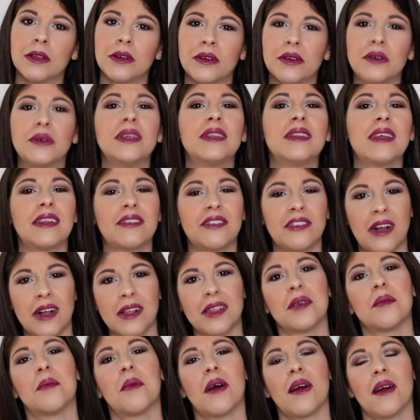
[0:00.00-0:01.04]
you eat that
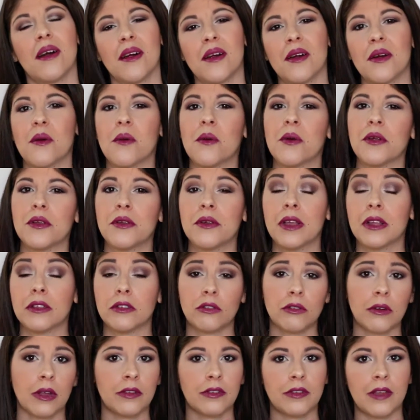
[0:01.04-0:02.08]
chocolate bar or you get
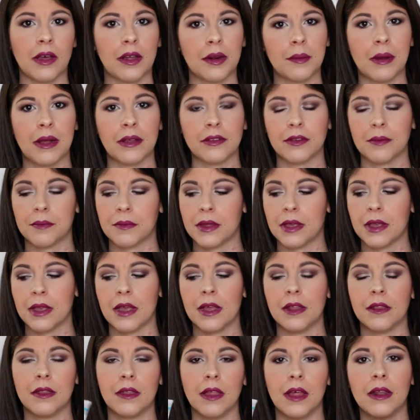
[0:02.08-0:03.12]
stressed out about something
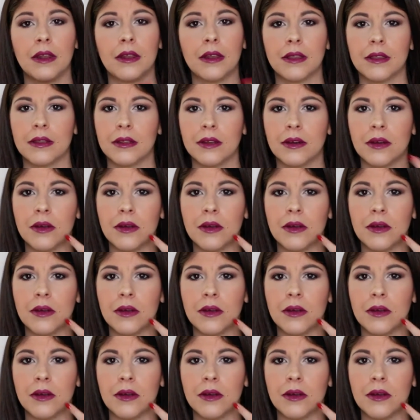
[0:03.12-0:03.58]
and then,